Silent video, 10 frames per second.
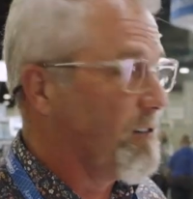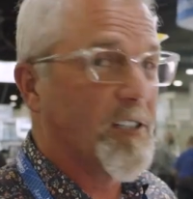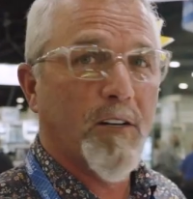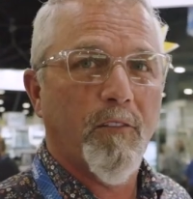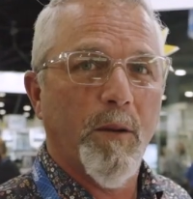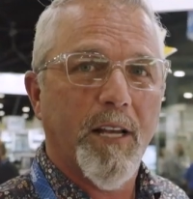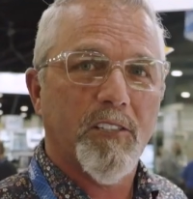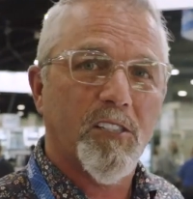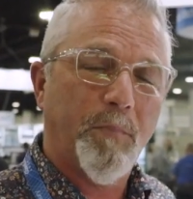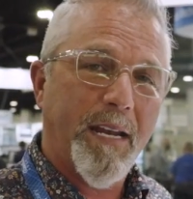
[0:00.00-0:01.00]
solution for you because
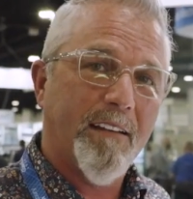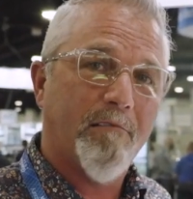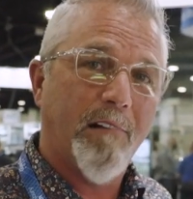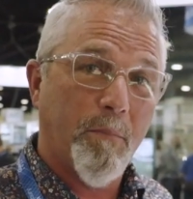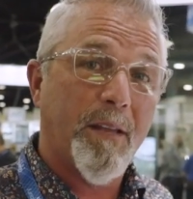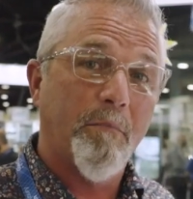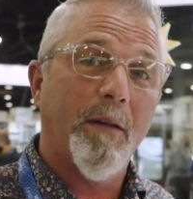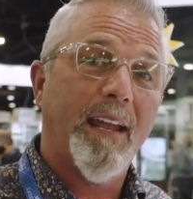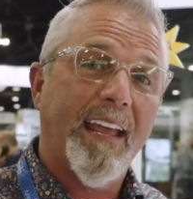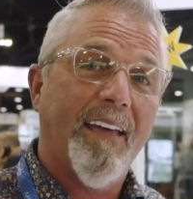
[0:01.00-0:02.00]
you're spending quite a bit of
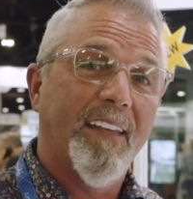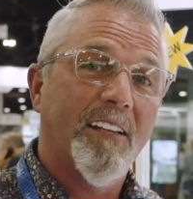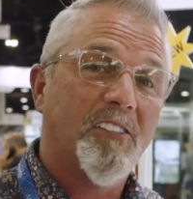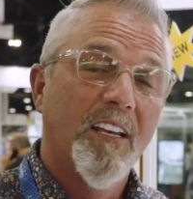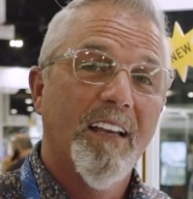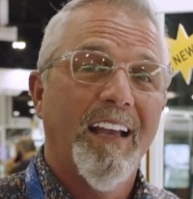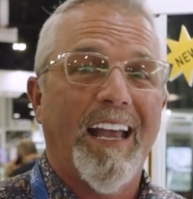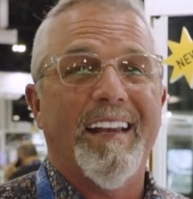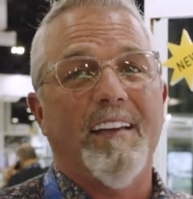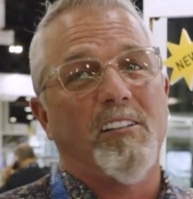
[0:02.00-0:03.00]
money on this,
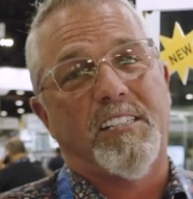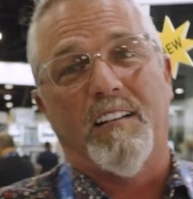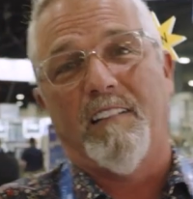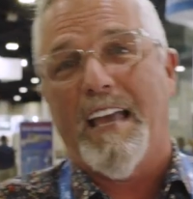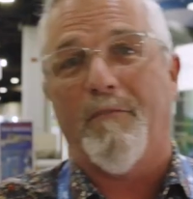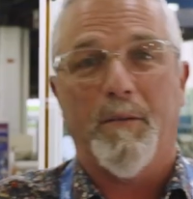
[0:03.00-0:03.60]
and now you still have